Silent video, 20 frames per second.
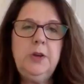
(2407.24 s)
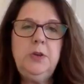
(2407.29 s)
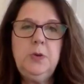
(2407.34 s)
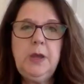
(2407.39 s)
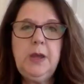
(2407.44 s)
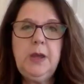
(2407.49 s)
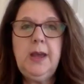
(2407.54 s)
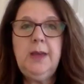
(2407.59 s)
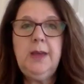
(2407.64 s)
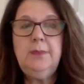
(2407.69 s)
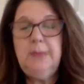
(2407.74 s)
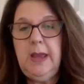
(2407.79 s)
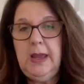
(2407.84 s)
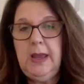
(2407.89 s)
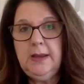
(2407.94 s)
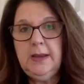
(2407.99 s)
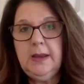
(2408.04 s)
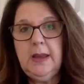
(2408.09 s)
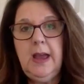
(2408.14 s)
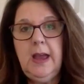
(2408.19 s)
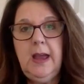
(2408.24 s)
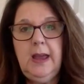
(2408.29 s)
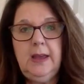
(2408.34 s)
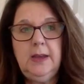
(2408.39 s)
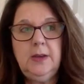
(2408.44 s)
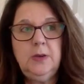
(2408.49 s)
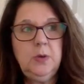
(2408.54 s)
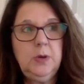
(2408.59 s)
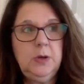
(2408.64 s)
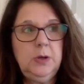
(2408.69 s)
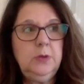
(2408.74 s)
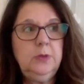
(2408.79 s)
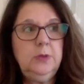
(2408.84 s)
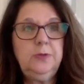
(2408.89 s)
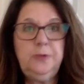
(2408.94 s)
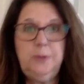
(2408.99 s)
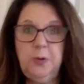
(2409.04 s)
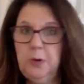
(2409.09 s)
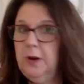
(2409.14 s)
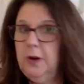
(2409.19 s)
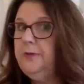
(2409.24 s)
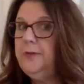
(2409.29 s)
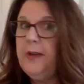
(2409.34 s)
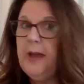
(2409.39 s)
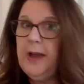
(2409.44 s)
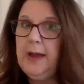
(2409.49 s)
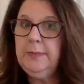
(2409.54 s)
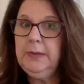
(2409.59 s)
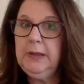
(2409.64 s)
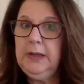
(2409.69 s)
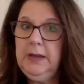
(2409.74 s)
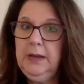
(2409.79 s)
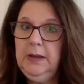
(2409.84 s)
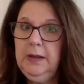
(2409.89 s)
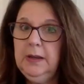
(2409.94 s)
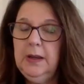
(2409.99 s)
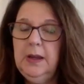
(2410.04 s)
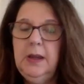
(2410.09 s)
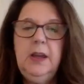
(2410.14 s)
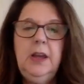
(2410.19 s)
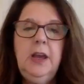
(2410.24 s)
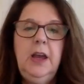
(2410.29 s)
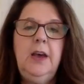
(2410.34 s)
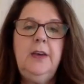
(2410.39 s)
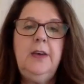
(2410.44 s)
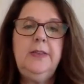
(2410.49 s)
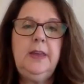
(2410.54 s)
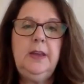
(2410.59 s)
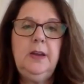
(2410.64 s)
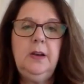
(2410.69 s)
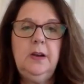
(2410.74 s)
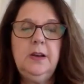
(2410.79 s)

you can make a quilt for a family and they mm-hmm.